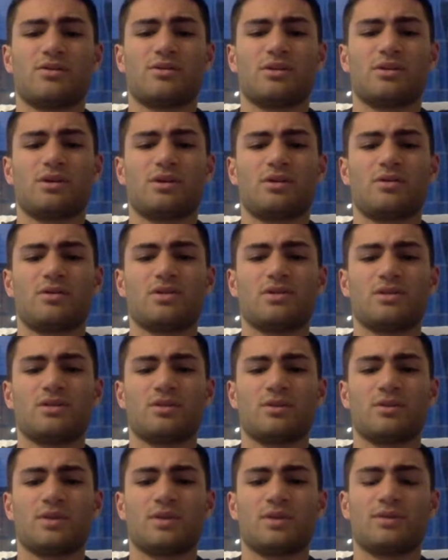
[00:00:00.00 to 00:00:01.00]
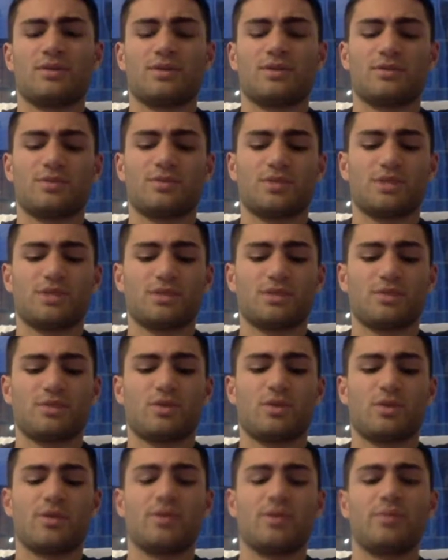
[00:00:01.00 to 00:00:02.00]
always a little bit of
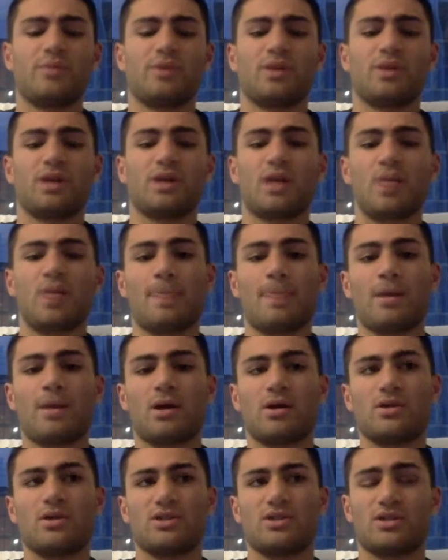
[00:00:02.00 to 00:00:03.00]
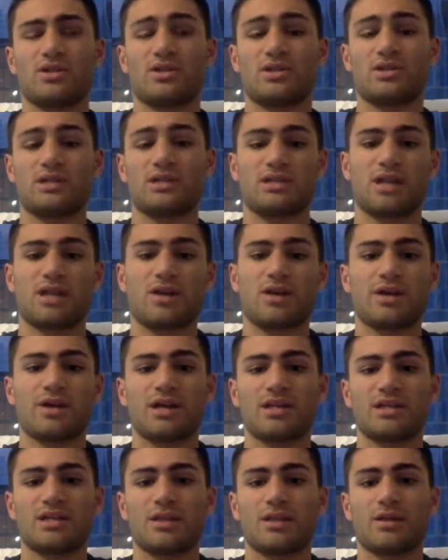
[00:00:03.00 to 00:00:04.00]
disappointment, but it's good to see Sarri
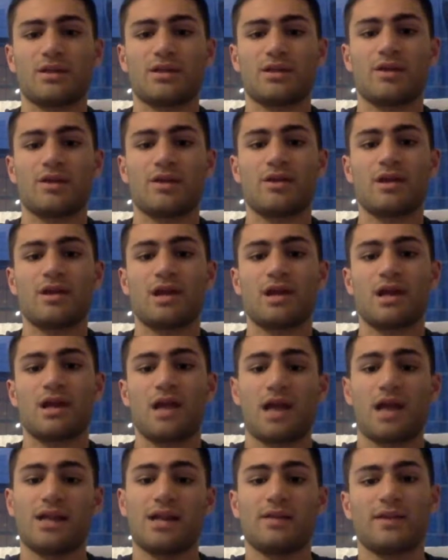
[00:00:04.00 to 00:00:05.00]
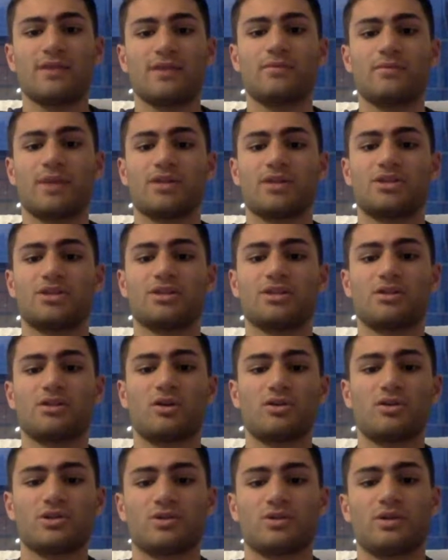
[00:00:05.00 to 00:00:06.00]
excelling there. And like you mentioned,
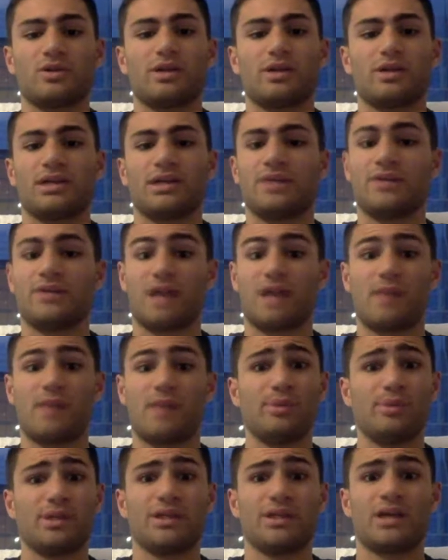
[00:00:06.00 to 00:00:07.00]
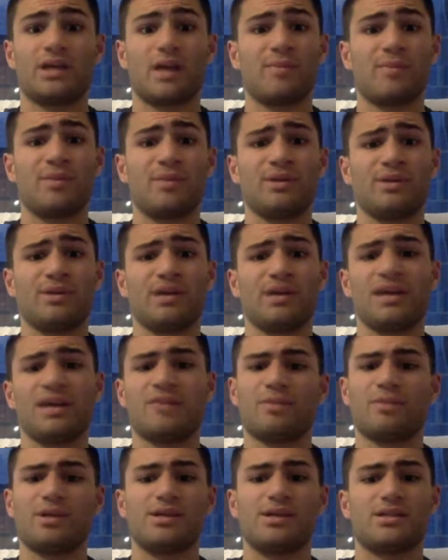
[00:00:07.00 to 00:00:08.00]
also like even Empoli are in eighth
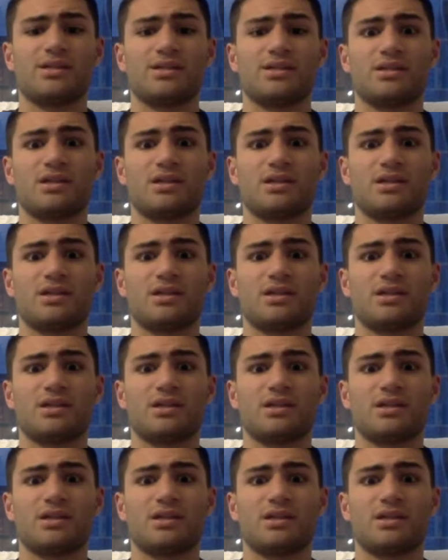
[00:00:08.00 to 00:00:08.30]
place